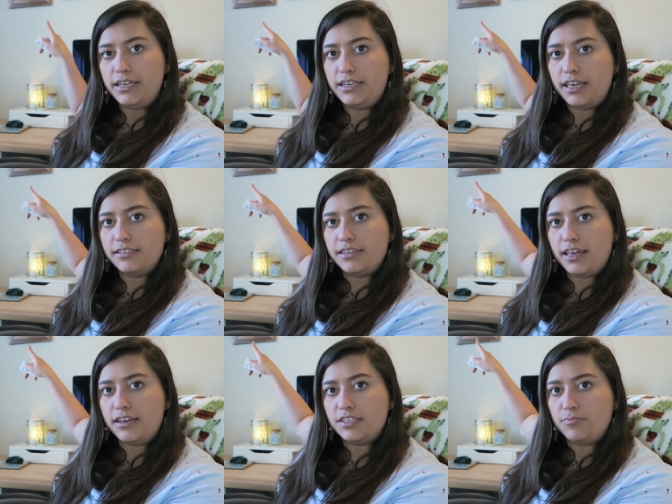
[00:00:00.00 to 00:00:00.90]
And yes,
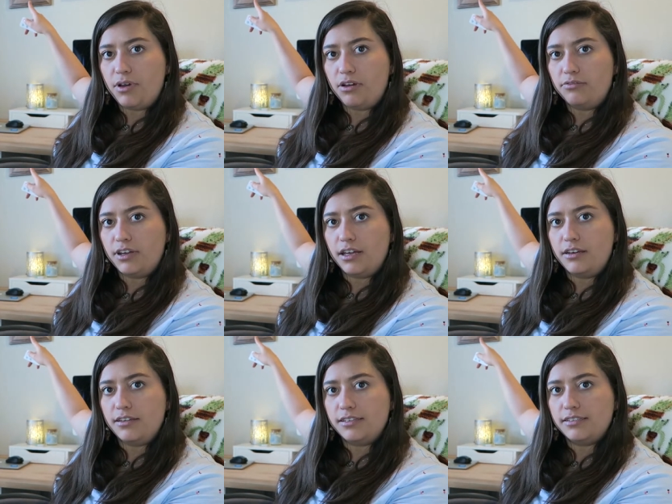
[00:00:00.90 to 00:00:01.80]
that is Paul
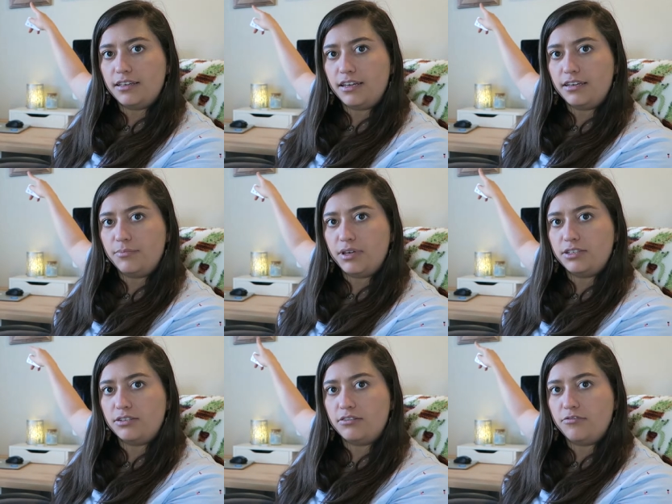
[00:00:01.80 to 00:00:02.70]
Rudd, a signed
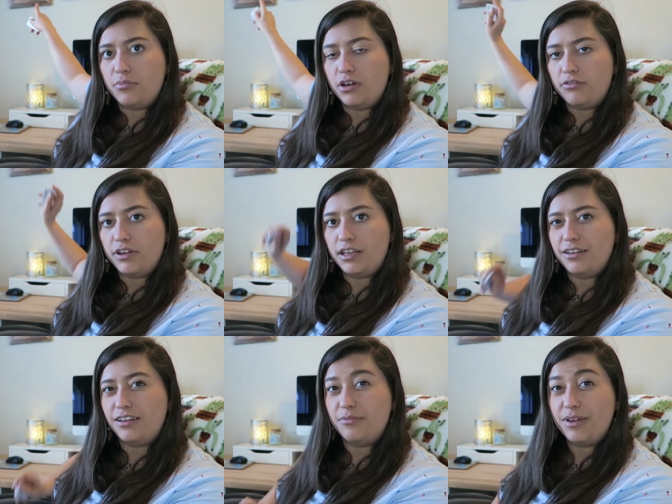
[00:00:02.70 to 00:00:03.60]
picture of Paul
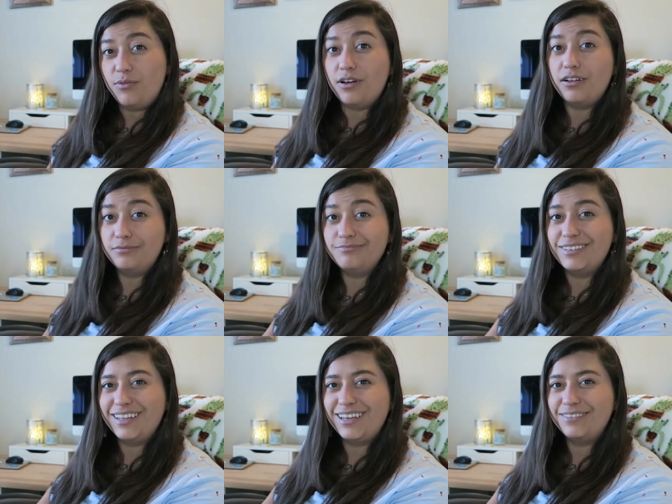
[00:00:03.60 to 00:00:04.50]
Rudd on my wall.
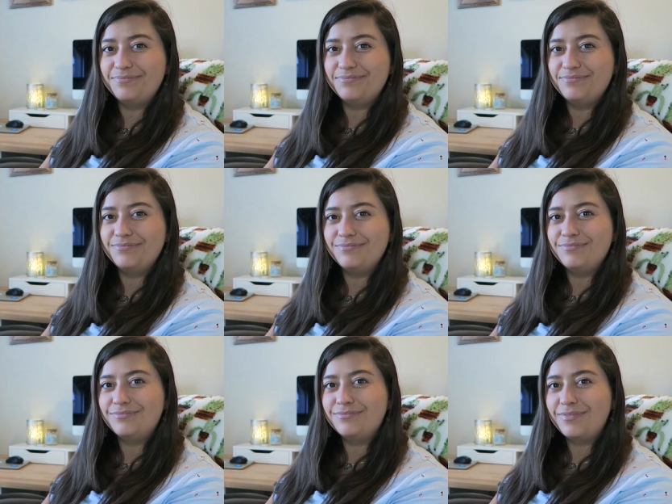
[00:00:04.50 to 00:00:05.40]
So
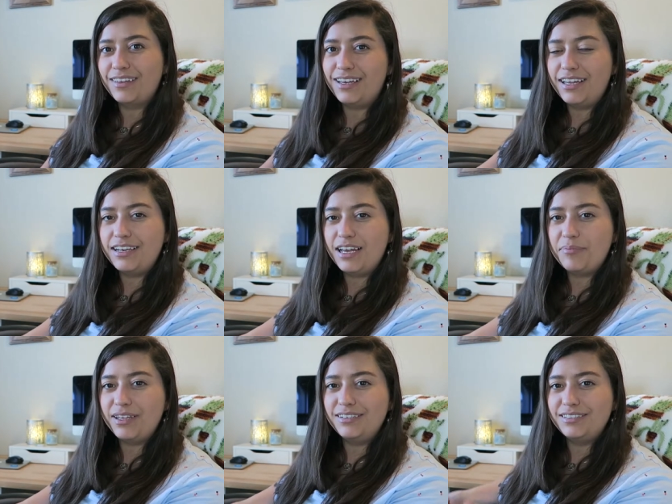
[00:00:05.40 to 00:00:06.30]
that
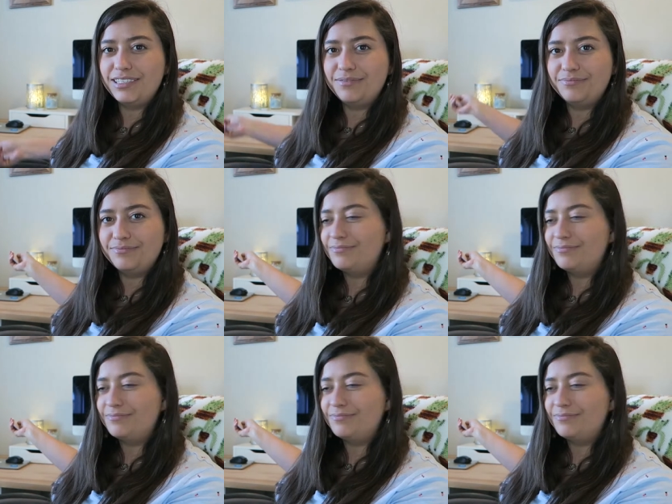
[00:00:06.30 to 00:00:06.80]
happened.